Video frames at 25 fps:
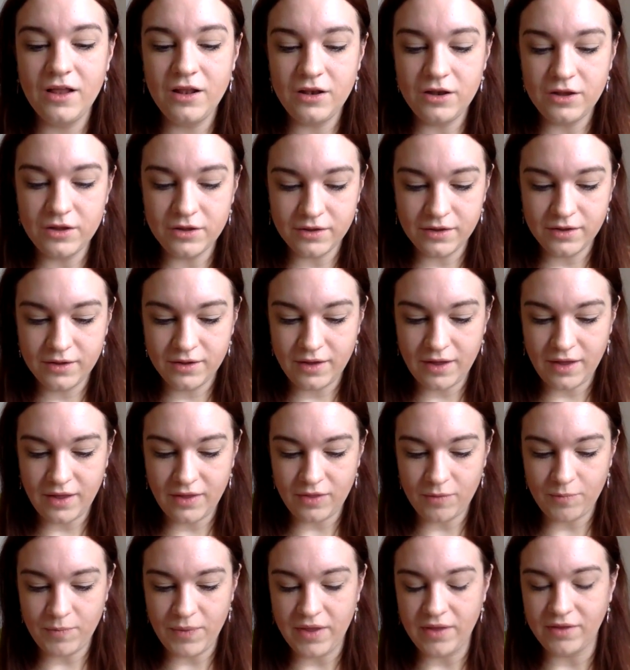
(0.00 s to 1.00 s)
look at
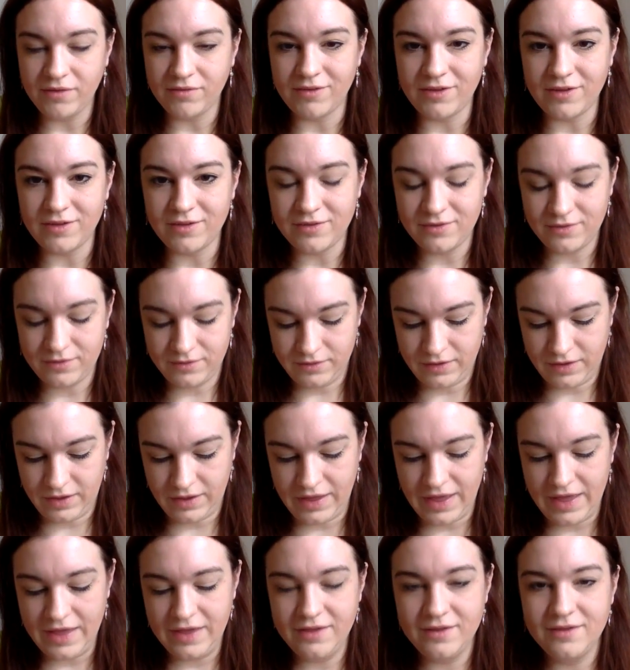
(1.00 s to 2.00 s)
the pelvis,
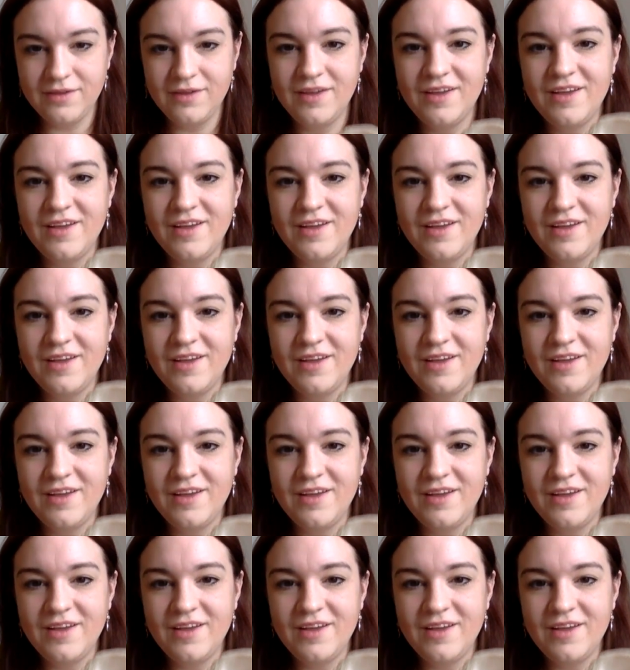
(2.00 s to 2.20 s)
okay?